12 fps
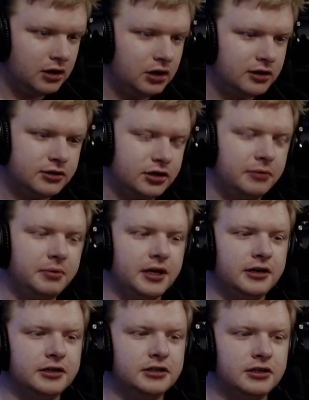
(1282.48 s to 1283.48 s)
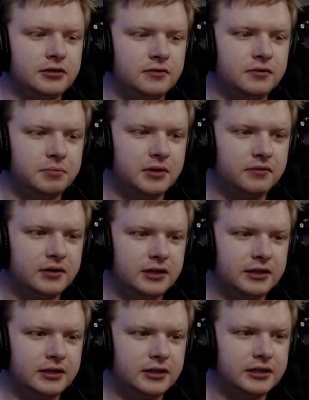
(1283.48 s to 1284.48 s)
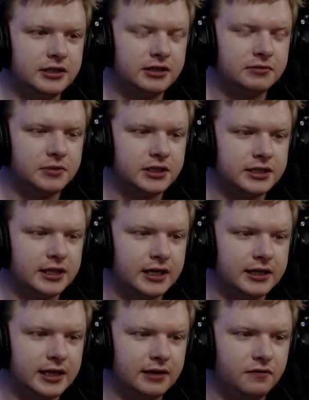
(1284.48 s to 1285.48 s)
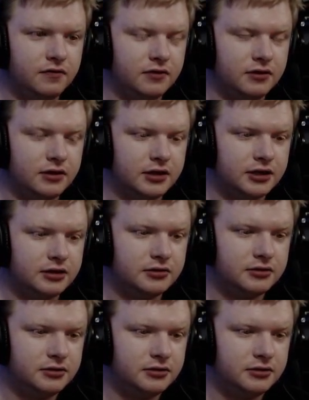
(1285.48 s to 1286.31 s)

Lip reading: To be honest though, it would be really easy to mistake that for a girl.